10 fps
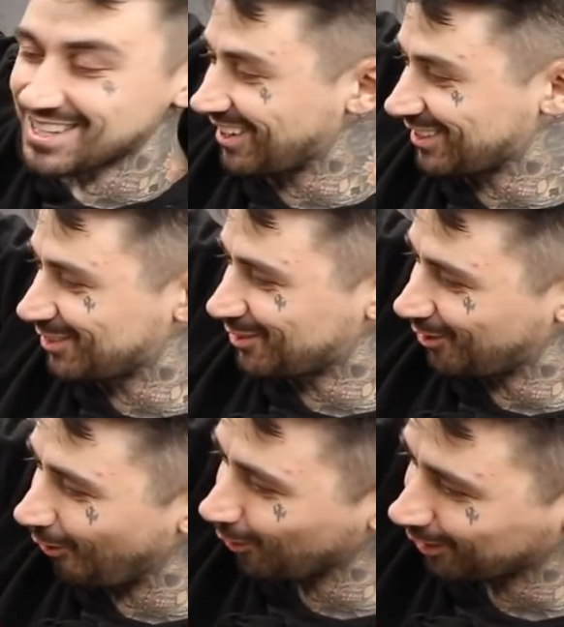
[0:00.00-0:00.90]
is a
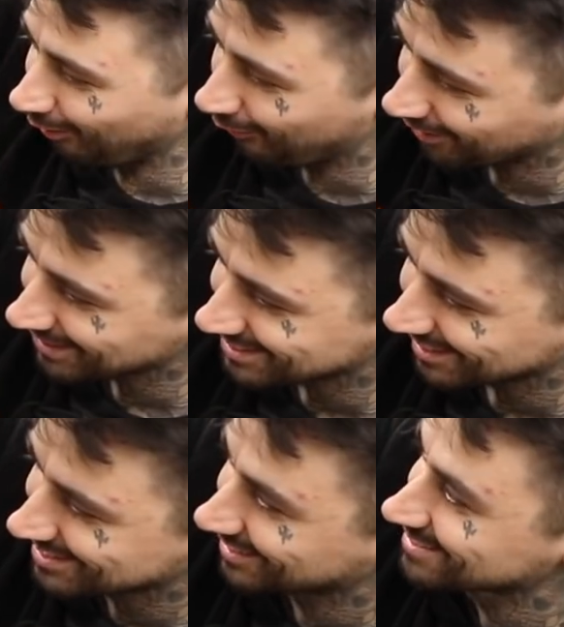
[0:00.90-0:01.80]
good looking
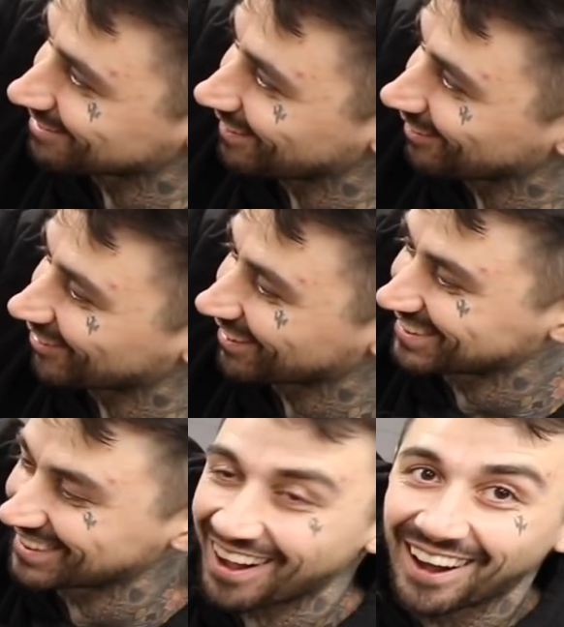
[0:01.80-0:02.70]
disc as well, look
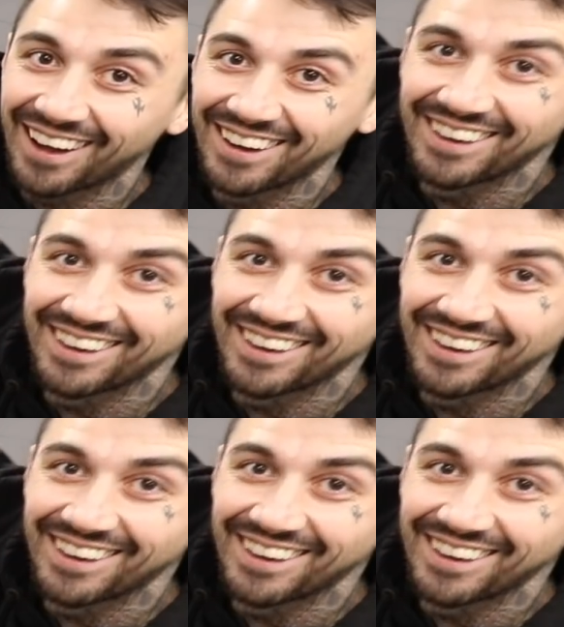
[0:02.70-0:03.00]
at that.